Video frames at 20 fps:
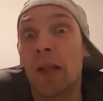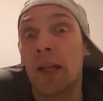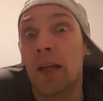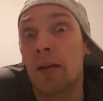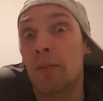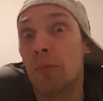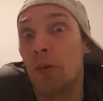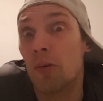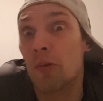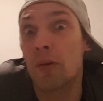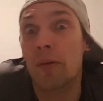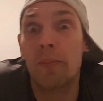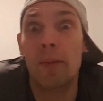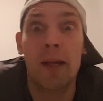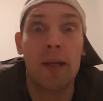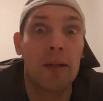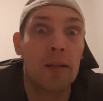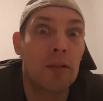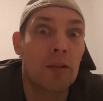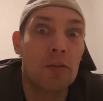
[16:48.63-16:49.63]
playing a polka
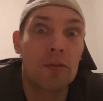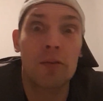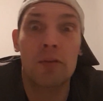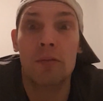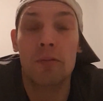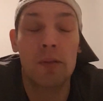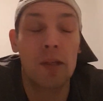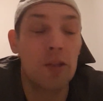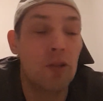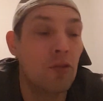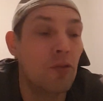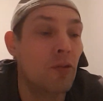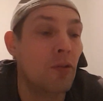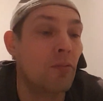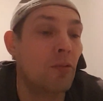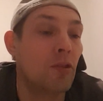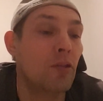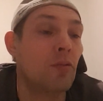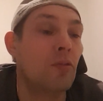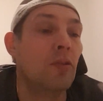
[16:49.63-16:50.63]
band. So that's usually
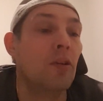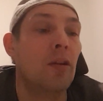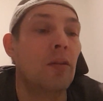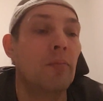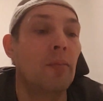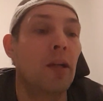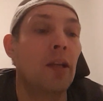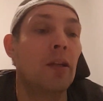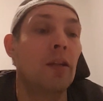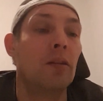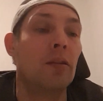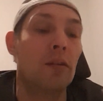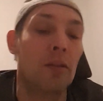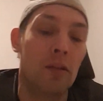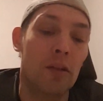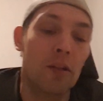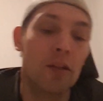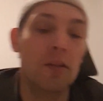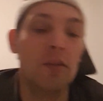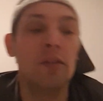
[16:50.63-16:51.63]
what's going on
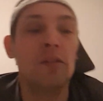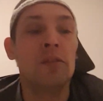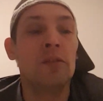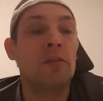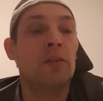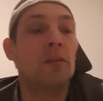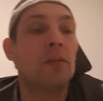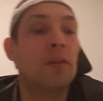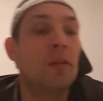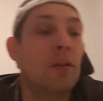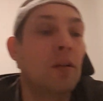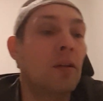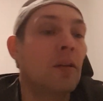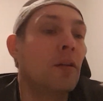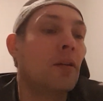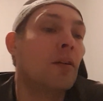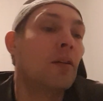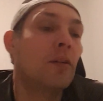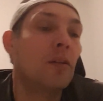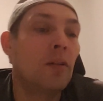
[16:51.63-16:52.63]
in my head.
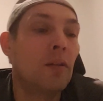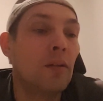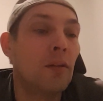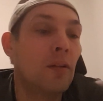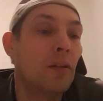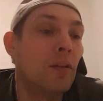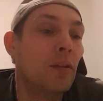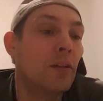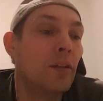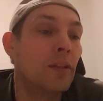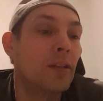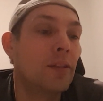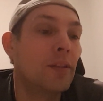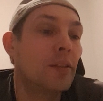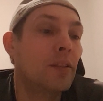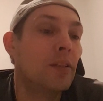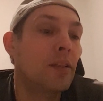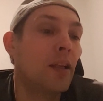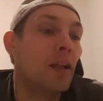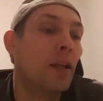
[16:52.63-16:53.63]
Uh,
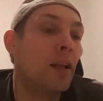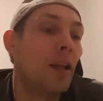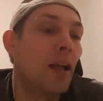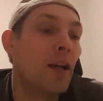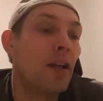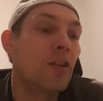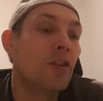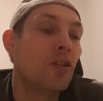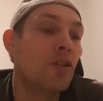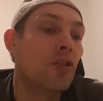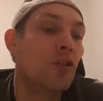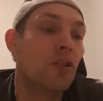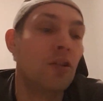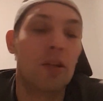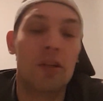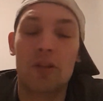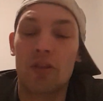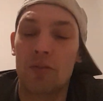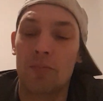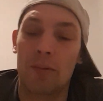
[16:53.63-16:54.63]
the Last
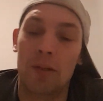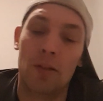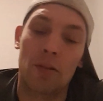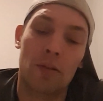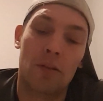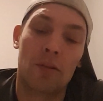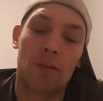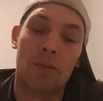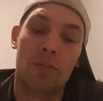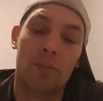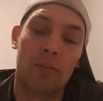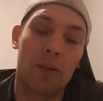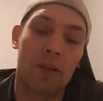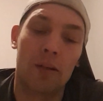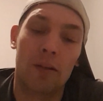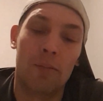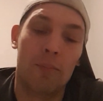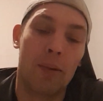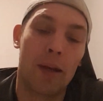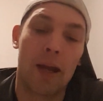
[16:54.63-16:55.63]
Judgment.
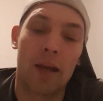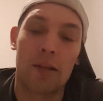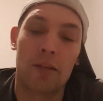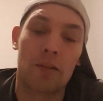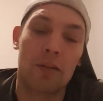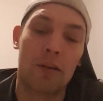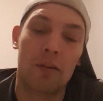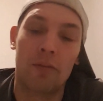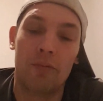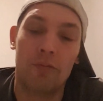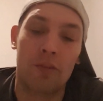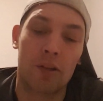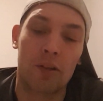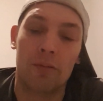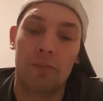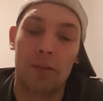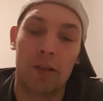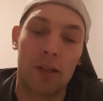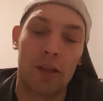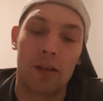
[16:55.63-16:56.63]
In the past, how the fuck
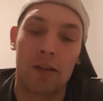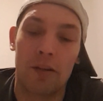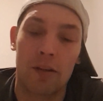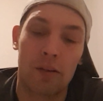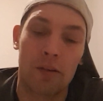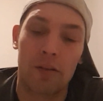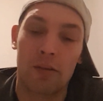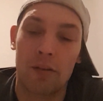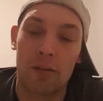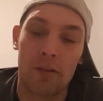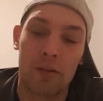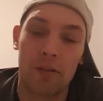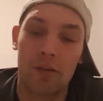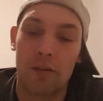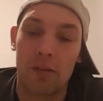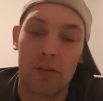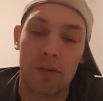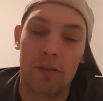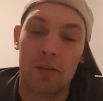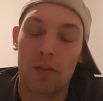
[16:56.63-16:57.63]
did we get
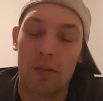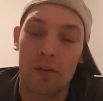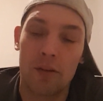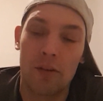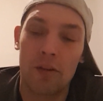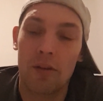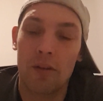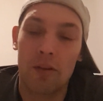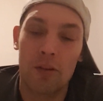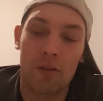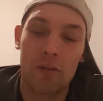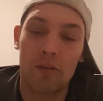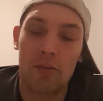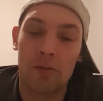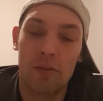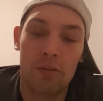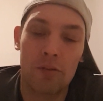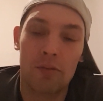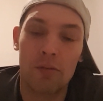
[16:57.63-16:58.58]
here?